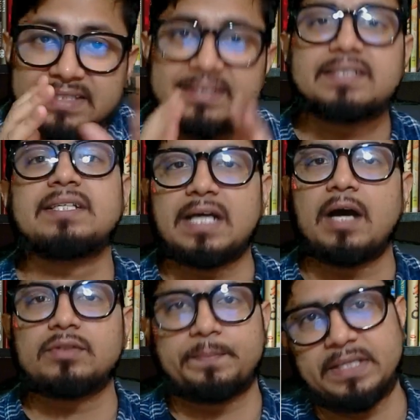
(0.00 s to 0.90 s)
this is
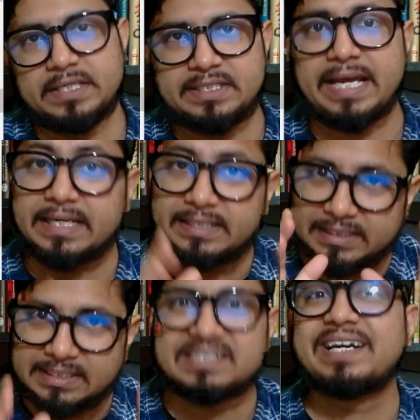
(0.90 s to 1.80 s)
how the phd
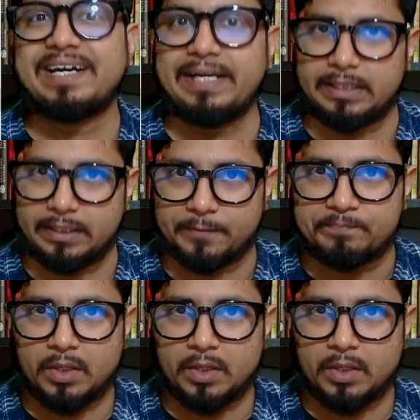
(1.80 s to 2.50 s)
candidates are screened